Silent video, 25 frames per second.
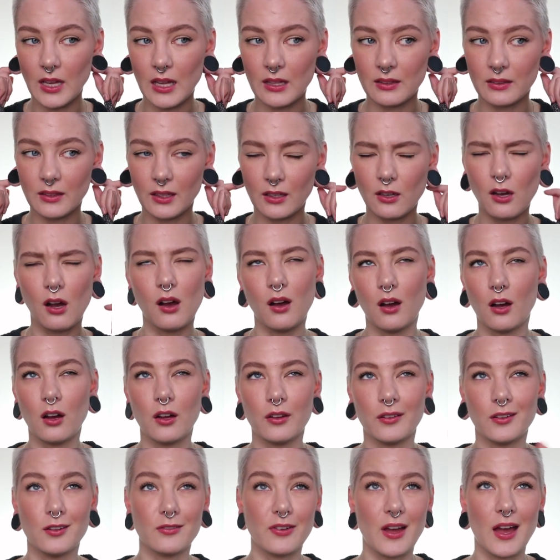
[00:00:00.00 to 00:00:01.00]
and the
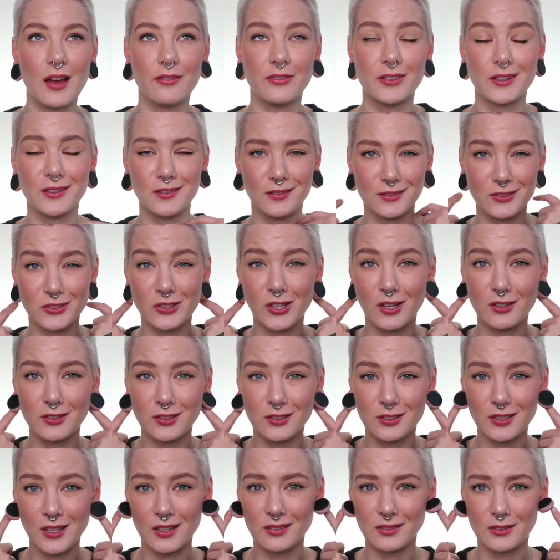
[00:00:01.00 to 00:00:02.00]
con of having
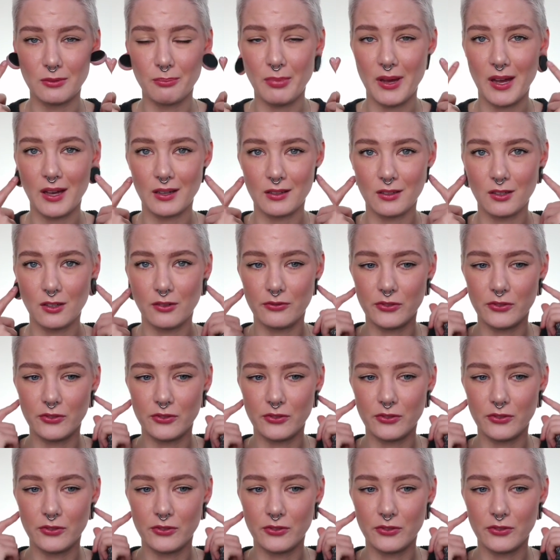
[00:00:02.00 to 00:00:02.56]
studs at the back